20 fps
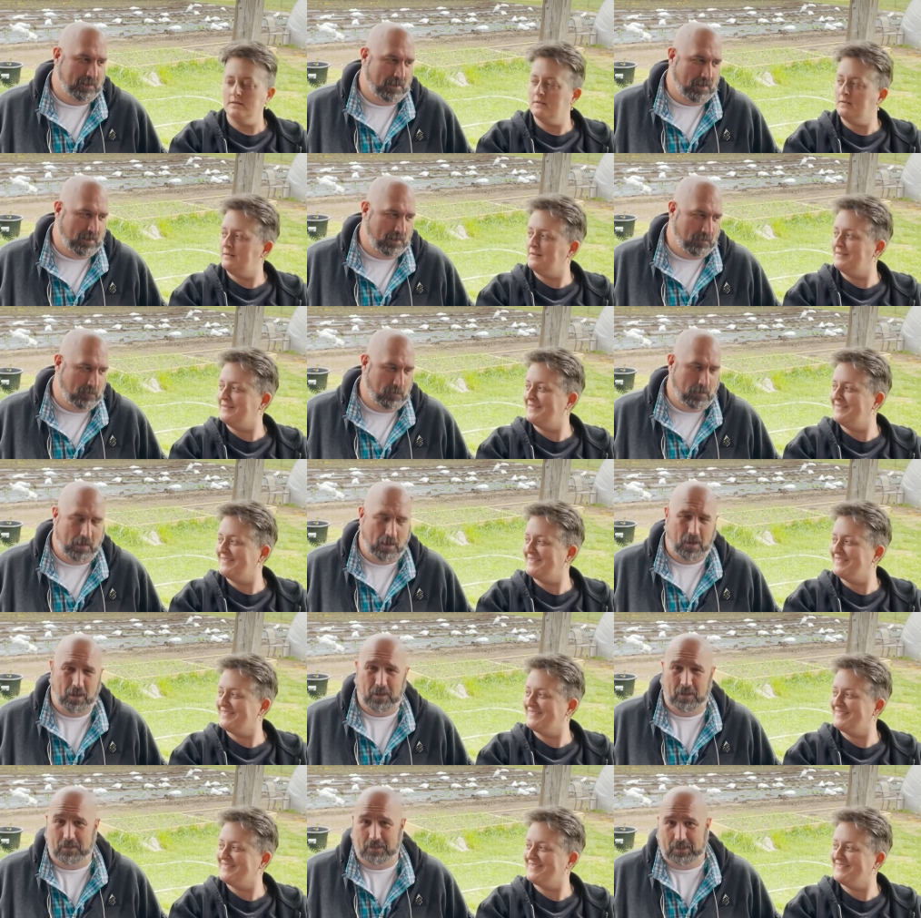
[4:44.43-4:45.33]
Speaker 1: uh, we're
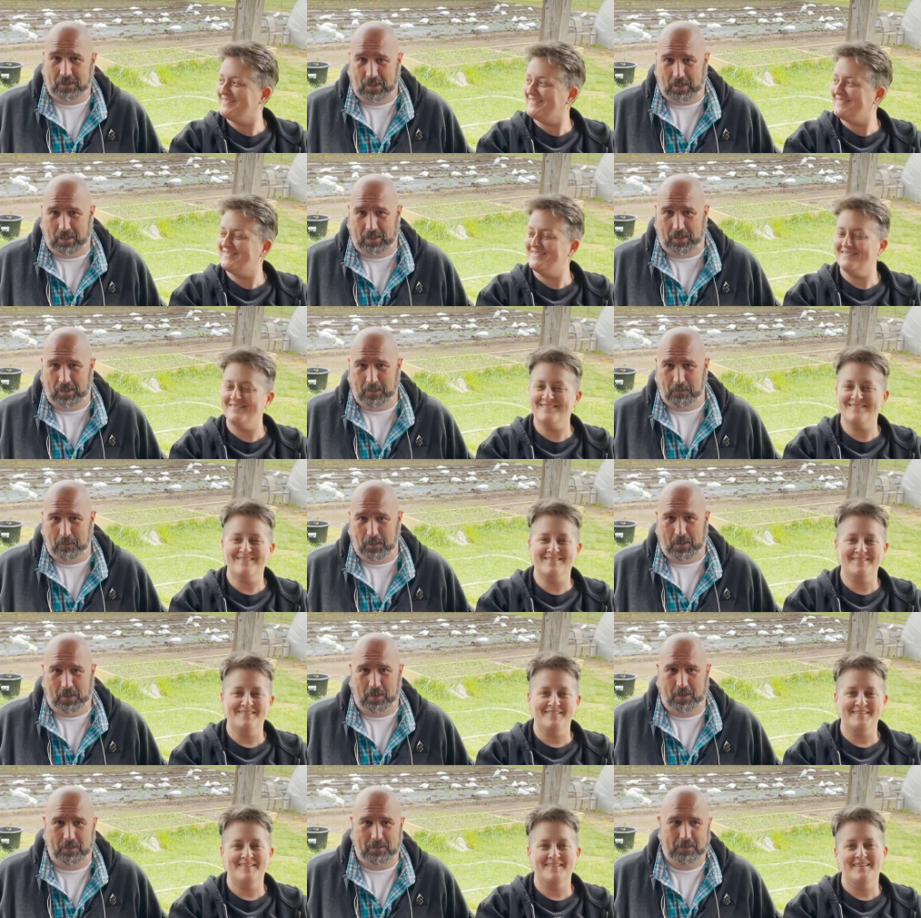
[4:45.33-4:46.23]
not going to sell any
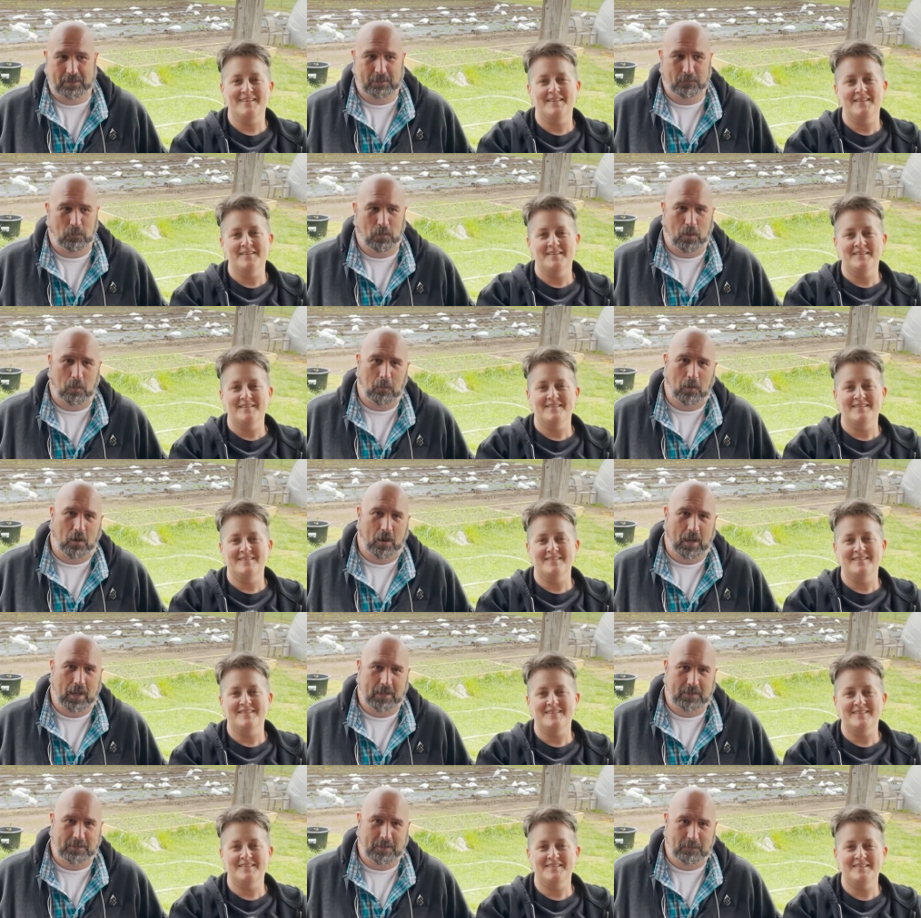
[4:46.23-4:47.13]
because Walmart
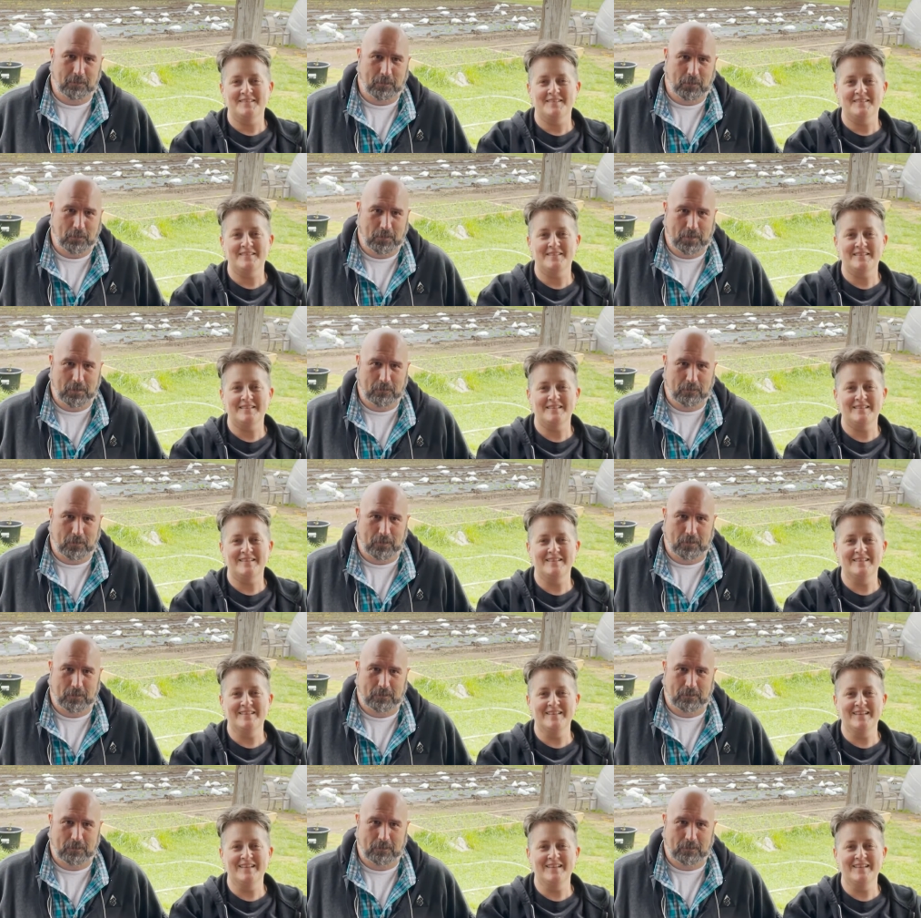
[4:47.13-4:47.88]
has them three for